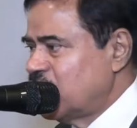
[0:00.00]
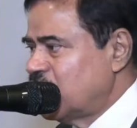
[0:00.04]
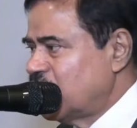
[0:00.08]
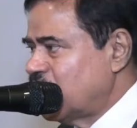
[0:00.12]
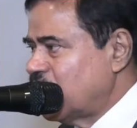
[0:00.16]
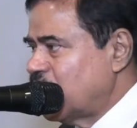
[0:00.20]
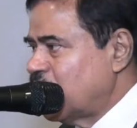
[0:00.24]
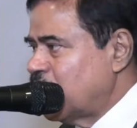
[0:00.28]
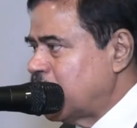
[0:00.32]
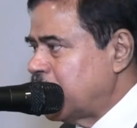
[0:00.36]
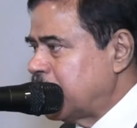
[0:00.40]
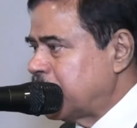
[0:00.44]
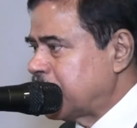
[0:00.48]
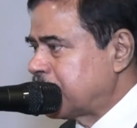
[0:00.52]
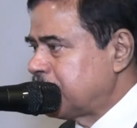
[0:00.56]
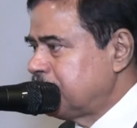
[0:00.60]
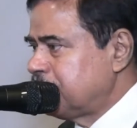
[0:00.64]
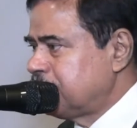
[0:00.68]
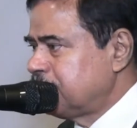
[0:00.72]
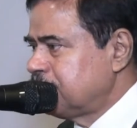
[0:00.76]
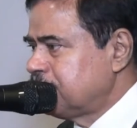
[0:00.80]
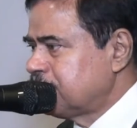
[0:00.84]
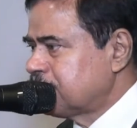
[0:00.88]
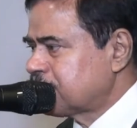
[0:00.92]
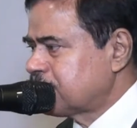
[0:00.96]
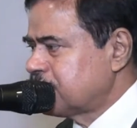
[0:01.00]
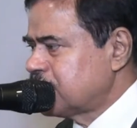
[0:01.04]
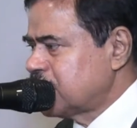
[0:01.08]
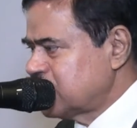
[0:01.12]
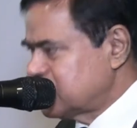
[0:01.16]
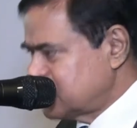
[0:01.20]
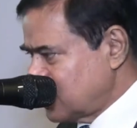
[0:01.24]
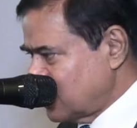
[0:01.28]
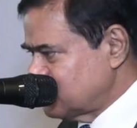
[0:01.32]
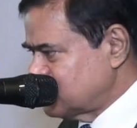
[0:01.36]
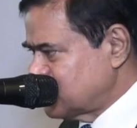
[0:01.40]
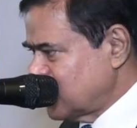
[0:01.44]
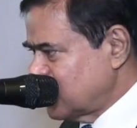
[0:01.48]
And
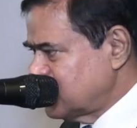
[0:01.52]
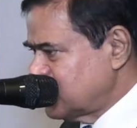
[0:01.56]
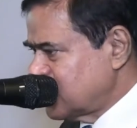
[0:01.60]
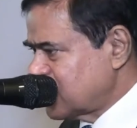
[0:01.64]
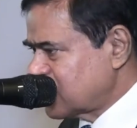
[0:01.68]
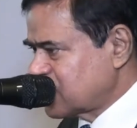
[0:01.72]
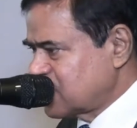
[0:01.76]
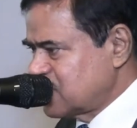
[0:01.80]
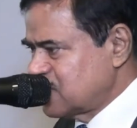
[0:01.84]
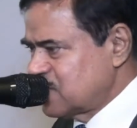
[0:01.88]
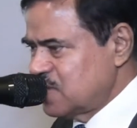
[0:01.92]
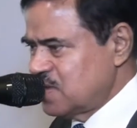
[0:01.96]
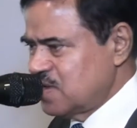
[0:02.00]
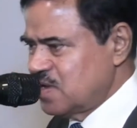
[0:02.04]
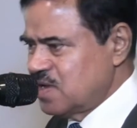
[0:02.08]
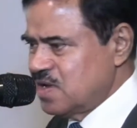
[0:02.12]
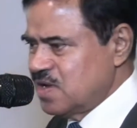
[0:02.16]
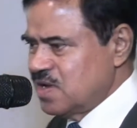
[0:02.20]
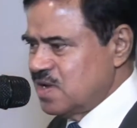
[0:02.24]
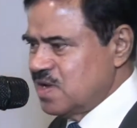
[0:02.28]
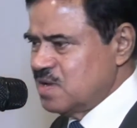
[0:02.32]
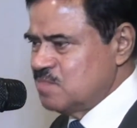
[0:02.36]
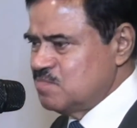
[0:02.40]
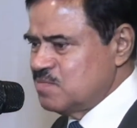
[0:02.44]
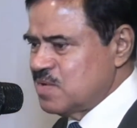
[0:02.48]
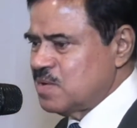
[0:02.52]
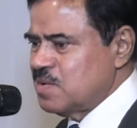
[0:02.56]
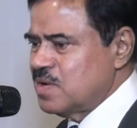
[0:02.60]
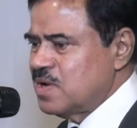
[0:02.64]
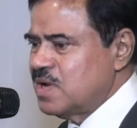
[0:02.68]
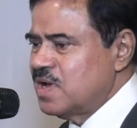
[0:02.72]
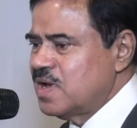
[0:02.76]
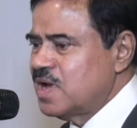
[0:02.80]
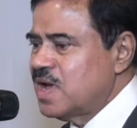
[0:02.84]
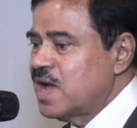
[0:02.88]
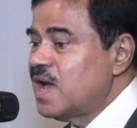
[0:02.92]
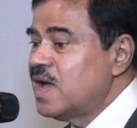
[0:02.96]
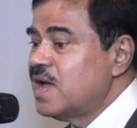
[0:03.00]
transgender? Common,
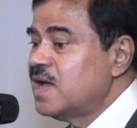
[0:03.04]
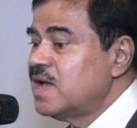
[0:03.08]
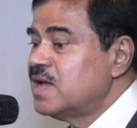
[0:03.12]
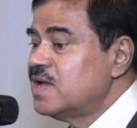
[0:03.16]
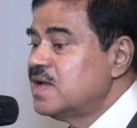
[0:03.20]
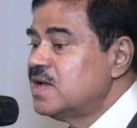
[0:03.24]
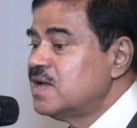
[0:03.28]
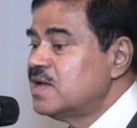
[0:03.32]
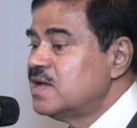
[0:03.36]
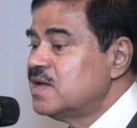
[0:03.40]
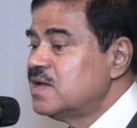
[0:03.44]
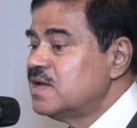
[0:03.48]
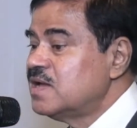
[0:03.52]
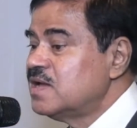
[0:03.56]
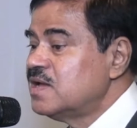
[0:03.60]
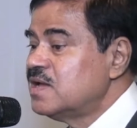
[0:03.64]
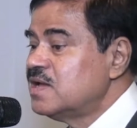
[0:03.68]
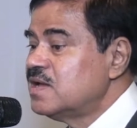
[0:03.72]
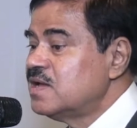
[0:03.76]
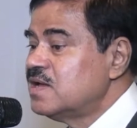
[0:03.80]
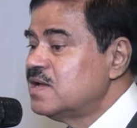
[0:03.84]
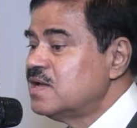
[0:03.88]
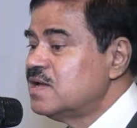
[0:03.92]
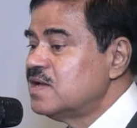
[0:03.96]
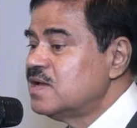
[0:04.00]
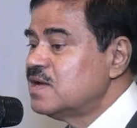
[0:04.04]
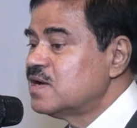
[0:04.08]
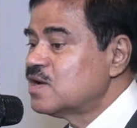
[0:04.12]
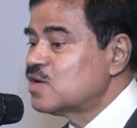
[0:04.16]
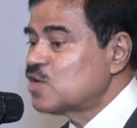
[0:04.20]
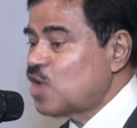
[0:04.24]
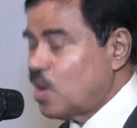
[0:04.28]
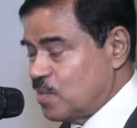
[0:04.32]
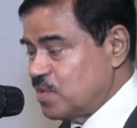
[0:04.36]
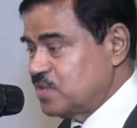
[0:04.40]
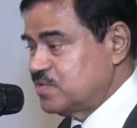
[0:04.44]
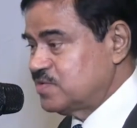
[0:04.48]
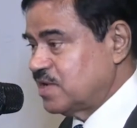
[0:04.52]
eh? common gender.
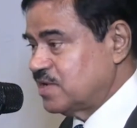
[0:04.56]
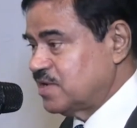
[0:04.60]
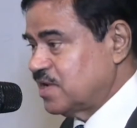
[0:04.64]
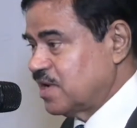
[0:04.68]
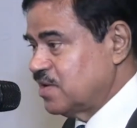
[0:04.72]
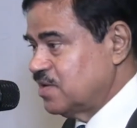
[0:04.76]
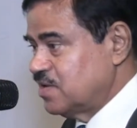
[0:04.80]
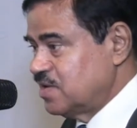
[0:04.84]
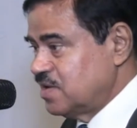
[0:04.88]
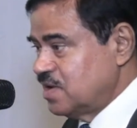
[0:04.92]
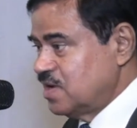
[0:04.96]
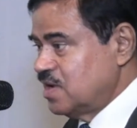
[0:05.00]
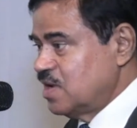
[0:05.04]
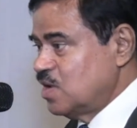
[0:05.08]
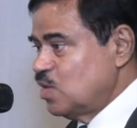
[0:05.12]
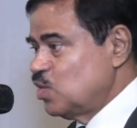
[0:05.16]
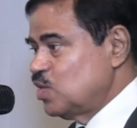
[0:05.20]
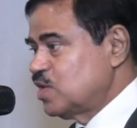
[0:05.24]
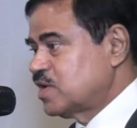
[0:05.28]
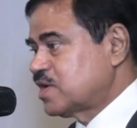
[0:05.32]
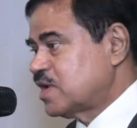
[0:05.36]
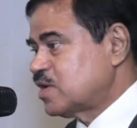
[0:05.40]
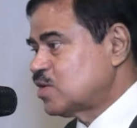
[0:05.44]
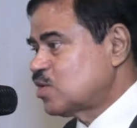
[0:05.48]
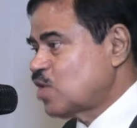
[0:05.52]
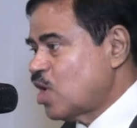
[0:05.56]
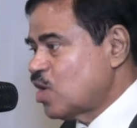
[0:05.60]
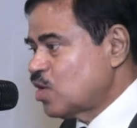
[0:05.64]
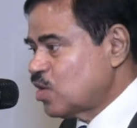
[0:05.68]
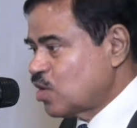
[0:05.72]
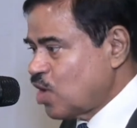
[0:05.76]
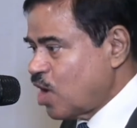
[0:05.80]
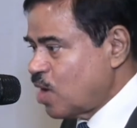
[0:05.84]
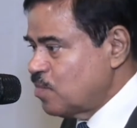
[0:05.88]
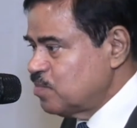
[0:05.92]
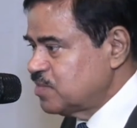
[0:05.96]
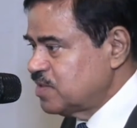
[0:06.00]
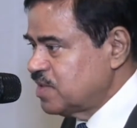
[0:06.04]
Common gender. We can co
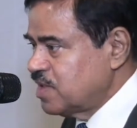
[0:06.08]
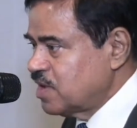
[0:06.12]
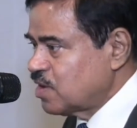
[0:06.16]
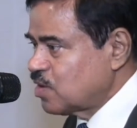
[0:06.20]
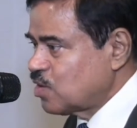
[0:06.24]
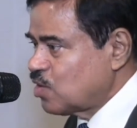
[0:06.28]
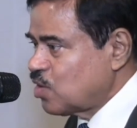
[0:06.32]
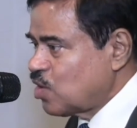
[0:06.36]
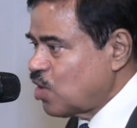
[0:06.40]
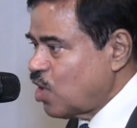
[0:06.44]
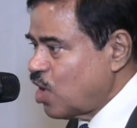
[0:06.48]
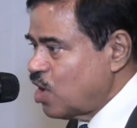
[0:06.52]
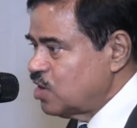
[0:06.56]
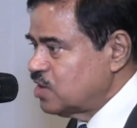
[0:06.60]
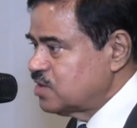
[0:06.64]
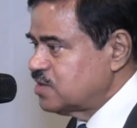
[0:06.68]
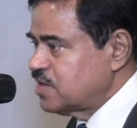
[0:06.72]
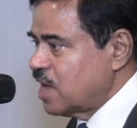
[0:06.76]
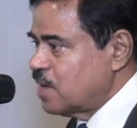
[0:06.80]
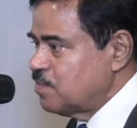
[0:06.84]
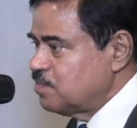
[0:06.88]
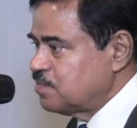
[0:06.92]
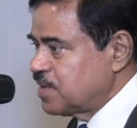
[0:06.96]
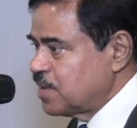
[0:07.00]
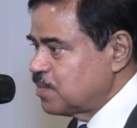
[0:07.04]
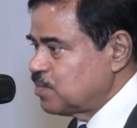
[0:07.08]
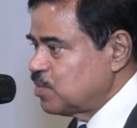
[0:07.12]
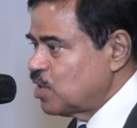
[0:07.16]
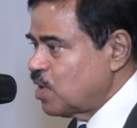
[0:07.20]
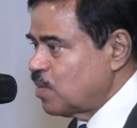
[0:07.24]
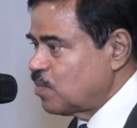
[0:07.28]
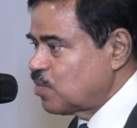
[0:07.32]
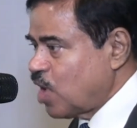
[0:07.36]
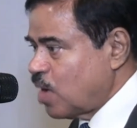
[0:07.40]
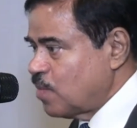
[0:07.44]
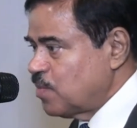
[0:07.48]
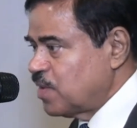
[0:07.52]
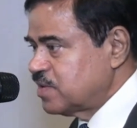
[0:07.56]
com call them people
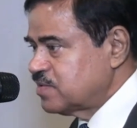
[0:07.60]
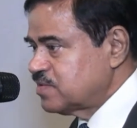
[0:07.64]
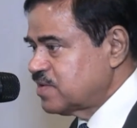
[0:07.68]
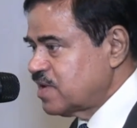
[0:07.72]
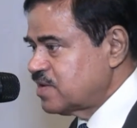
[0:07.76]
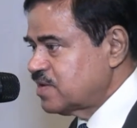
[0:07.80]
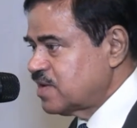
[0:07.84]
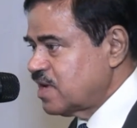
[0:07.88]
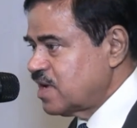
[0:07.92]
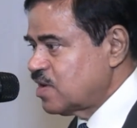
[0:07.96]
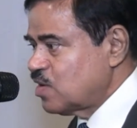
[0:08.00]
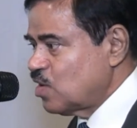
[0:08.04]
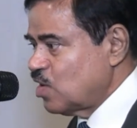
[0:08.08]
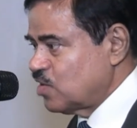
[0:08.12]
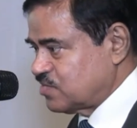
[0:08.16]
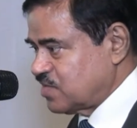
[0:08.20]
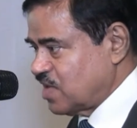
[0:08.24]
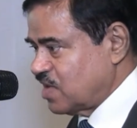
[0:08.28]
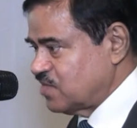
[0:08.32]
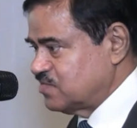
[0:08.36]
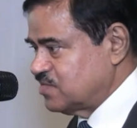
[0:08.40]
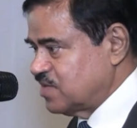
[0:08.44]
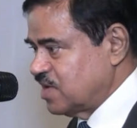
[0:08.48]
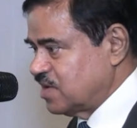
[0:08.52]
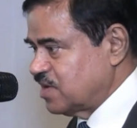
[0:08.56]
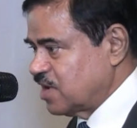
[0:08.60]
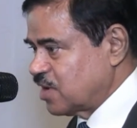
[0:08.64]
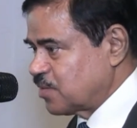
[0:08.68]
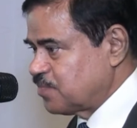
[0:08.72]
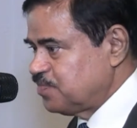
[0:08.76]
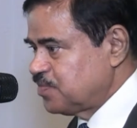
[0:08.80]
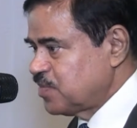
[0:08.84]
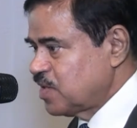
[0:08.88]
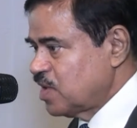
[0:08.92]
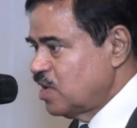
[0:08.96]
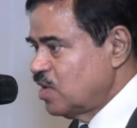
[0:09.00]
of common gender or transgender.